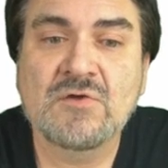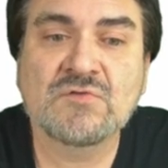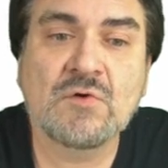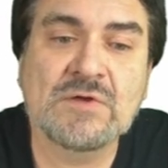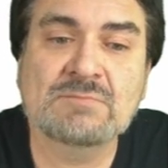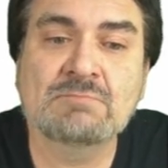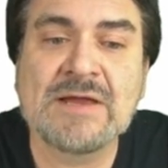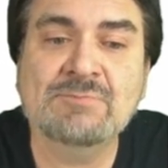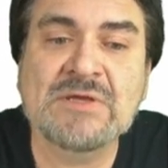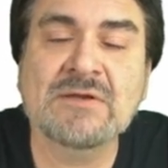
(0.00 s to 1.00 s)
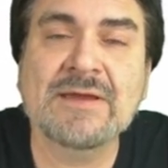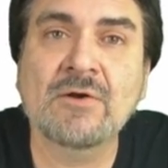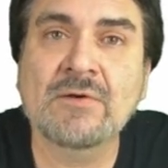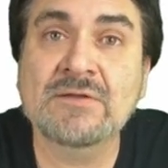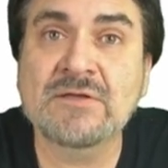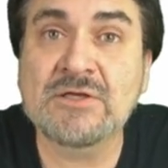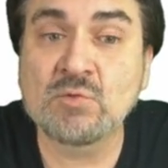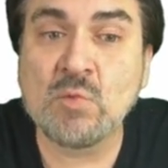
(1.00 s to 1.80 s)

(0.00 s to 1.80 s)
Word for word: So it might be an area that you'd